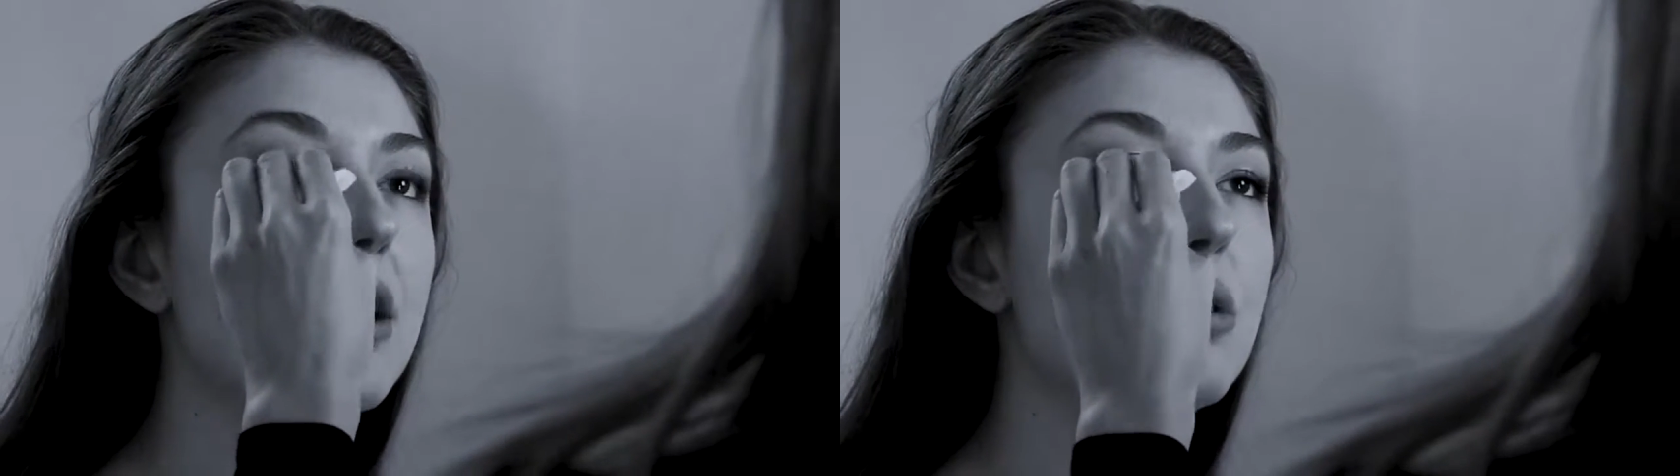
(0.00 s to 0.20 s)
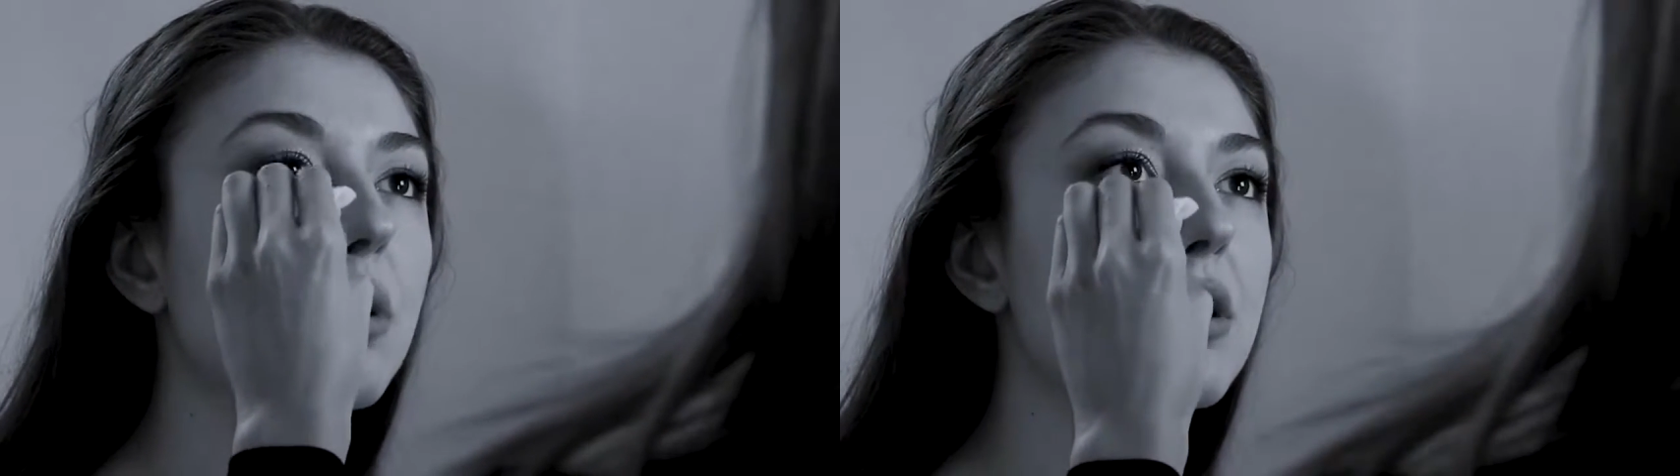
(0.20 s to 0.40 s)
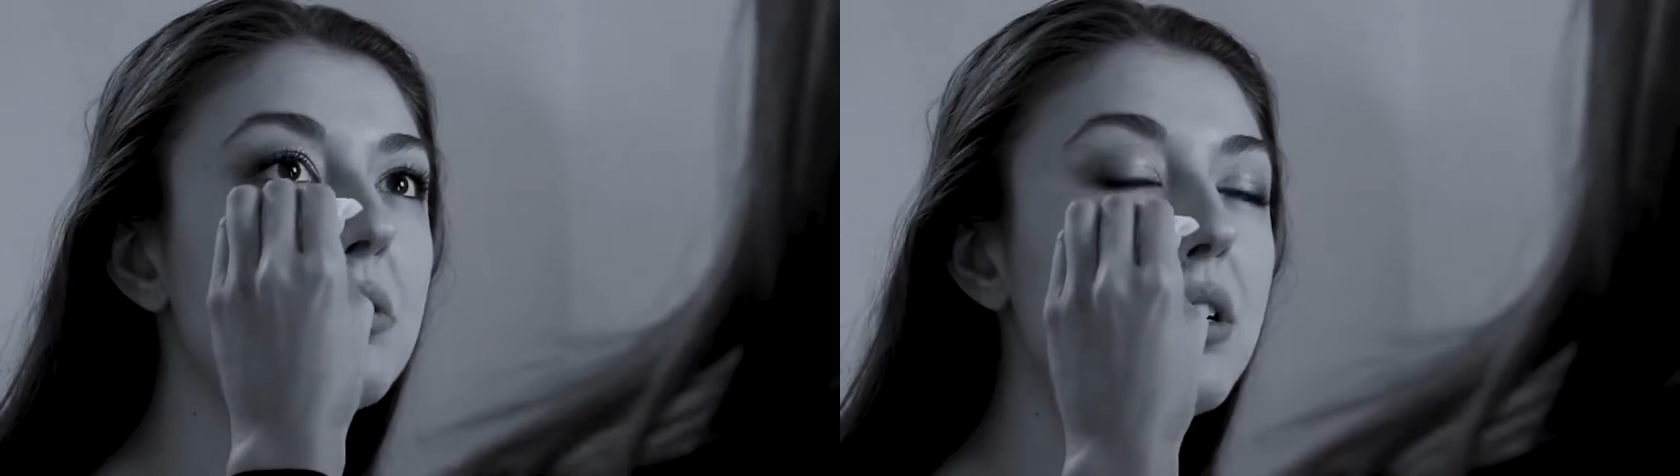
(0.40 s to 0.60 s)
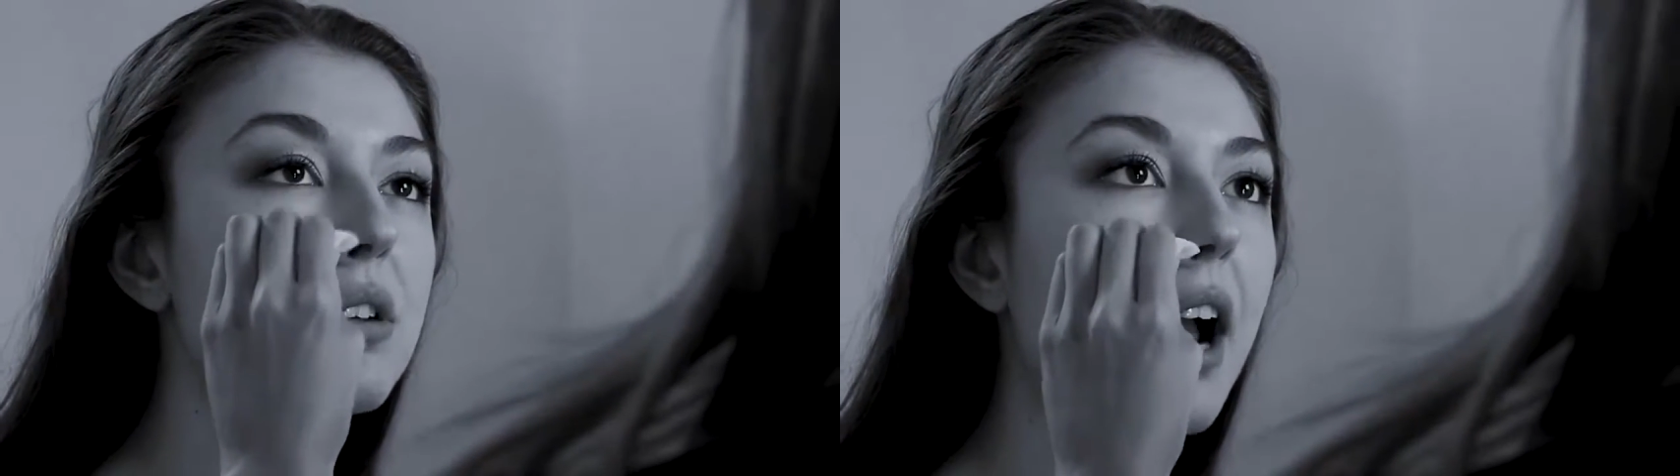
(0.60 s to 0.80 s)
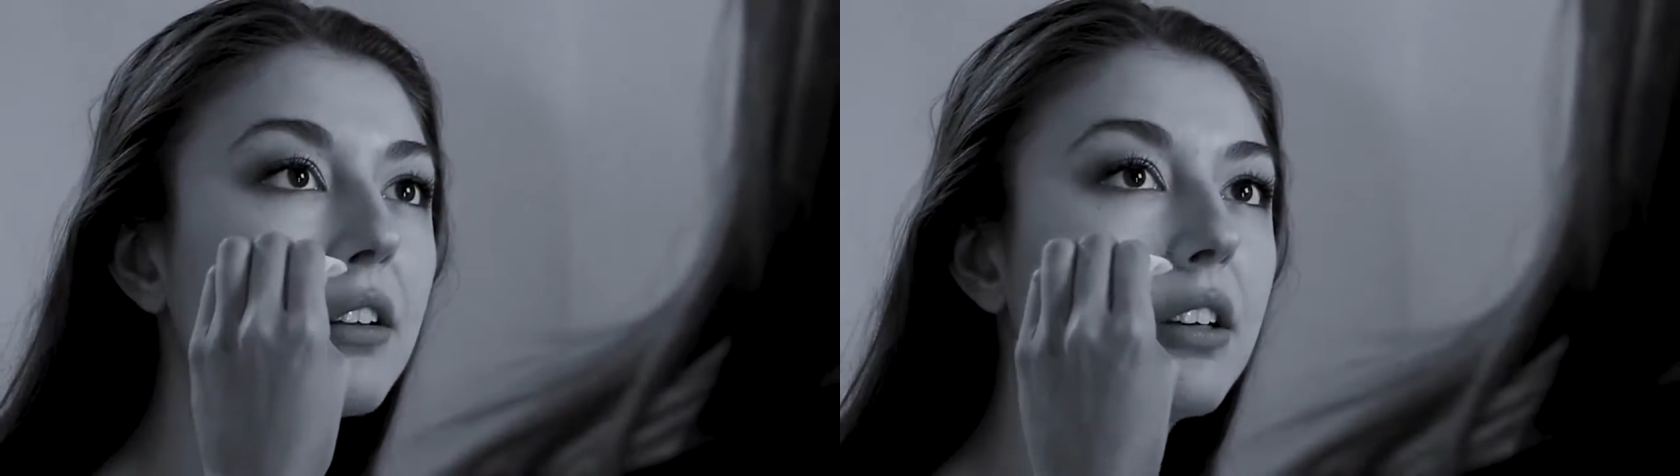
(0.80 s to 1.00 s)
Hey, do you want to do a
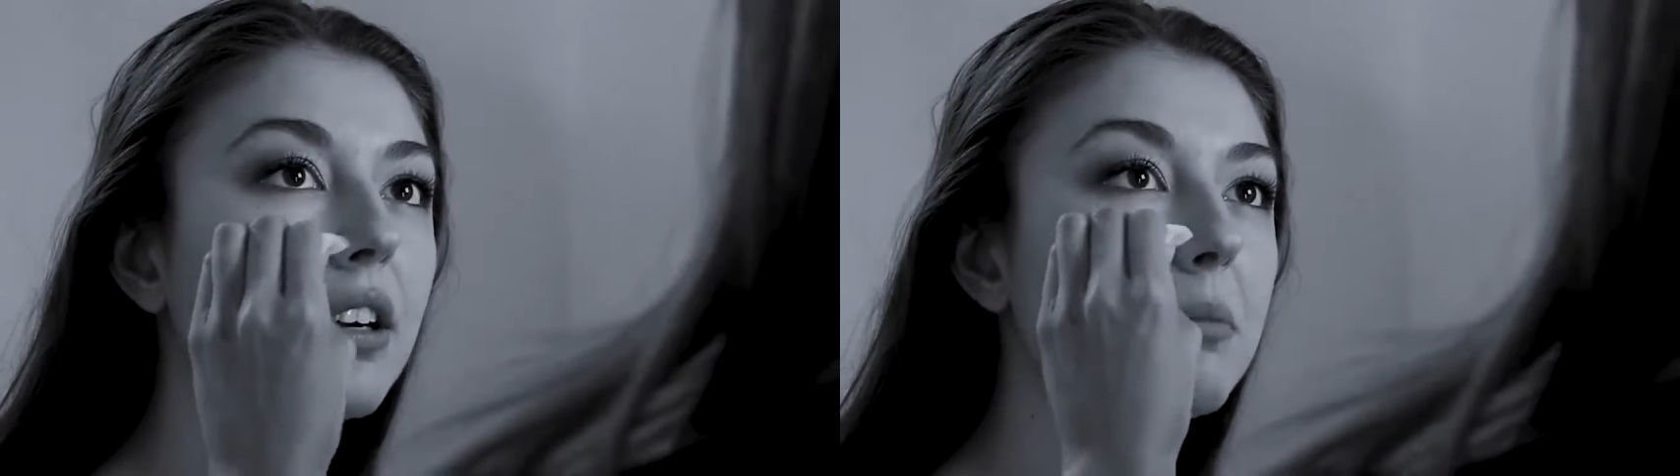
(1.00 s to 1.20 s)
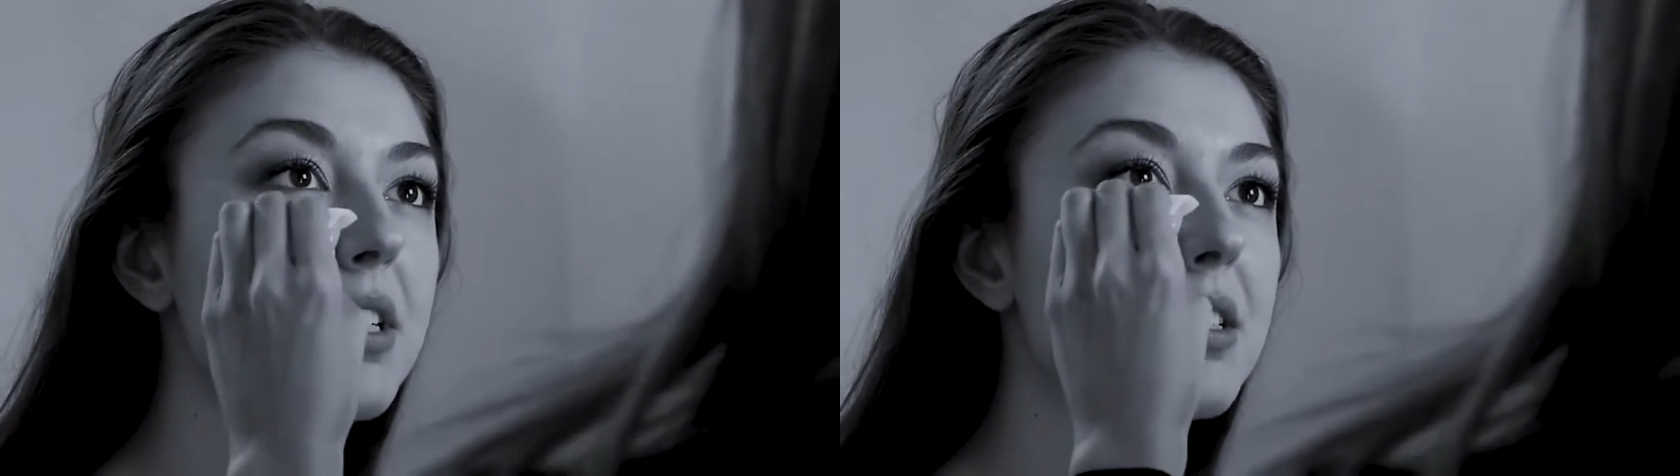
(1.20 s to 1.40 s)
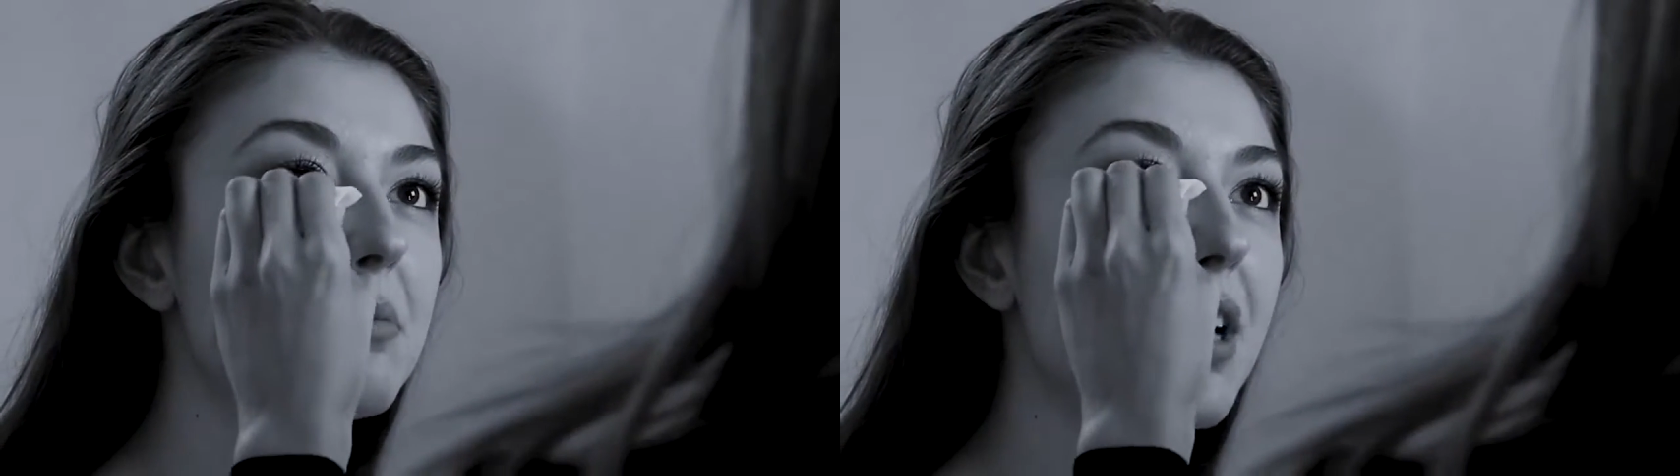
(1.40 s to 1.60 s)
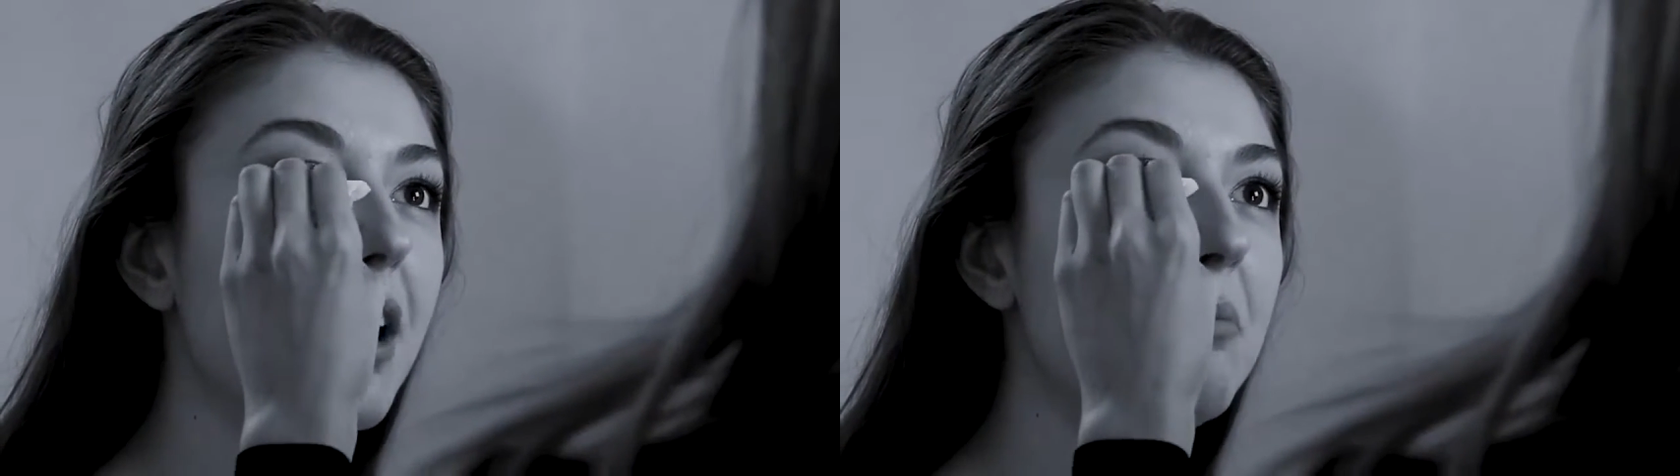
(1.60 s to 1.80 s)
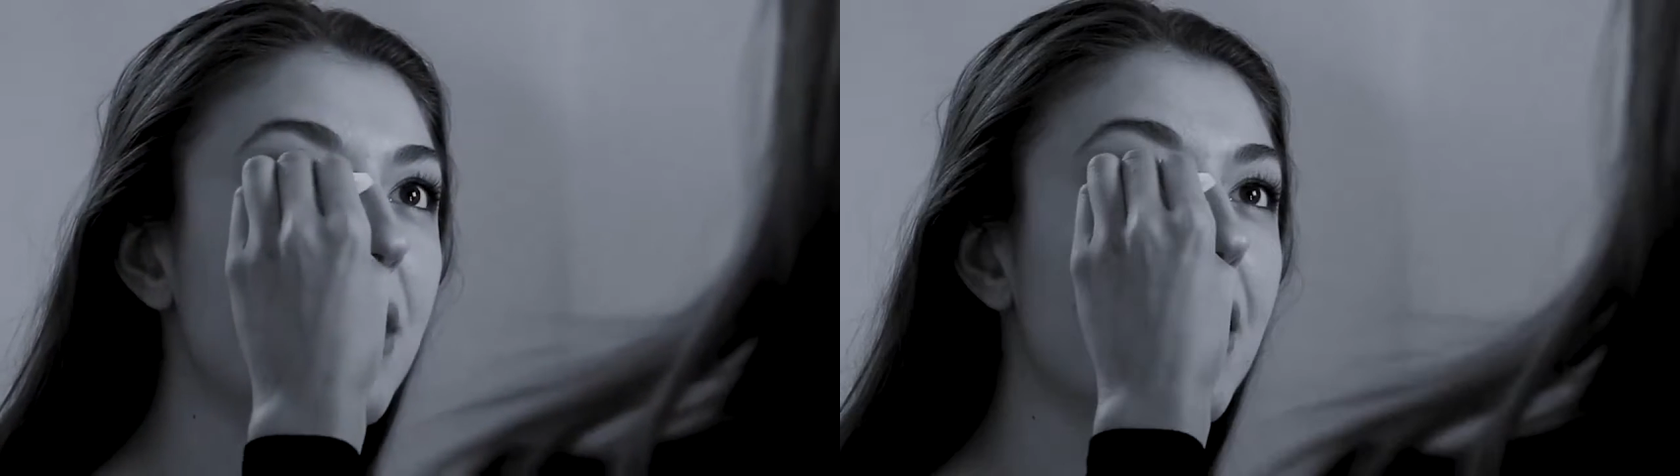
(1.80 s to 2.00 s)
drag look on me sometime?